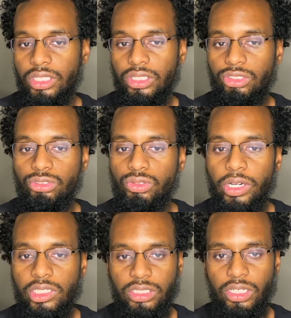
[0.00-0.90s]
you
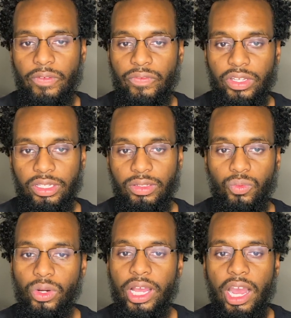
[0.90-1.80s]
question if
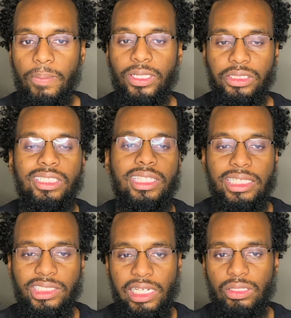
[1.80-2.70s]
how much did they
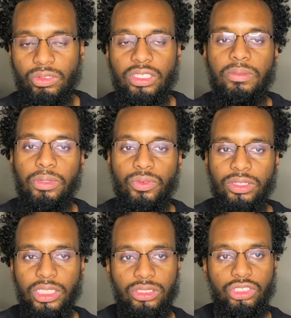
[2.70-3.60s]
change with it, but with
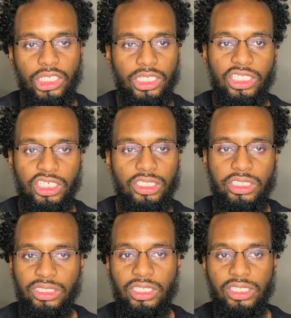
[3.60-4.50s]
this you can clearly
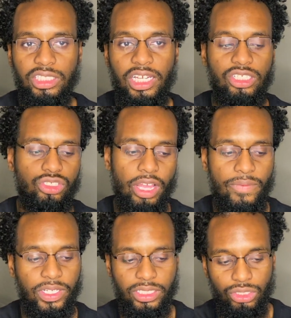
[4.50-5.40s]
see a change. You have
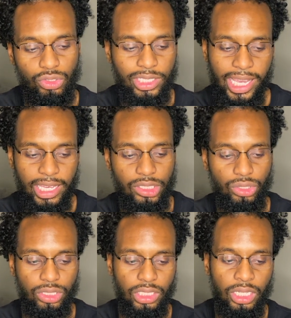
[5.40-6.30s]
a new cage
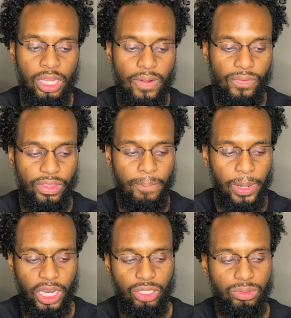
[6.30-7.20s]
on it, the
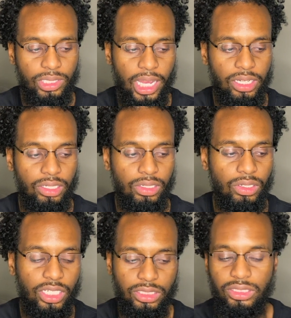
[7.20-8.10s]
bottom kind of
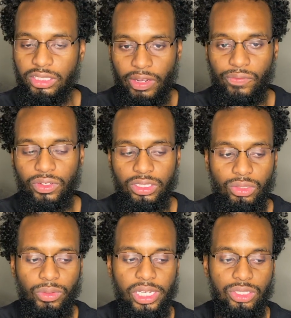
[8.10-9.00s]
looks different, the
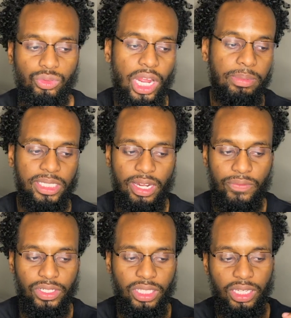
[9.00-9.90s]
way it's wrapped and
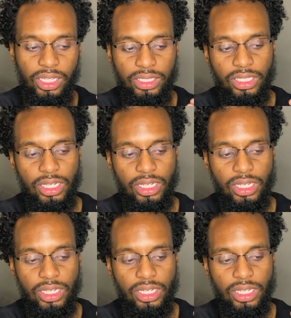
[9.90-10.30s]
everything,